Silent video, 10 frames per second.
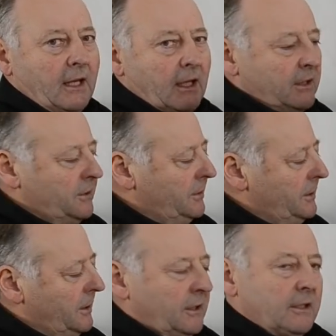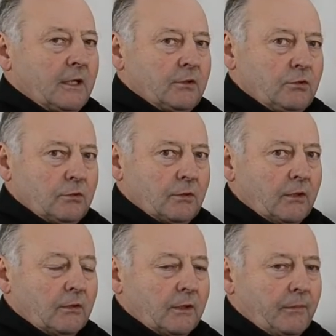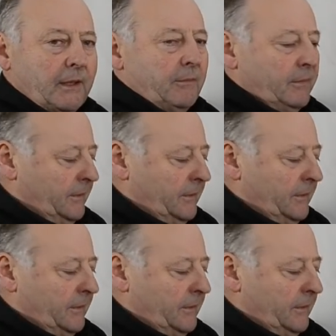You really need a new outlet pipe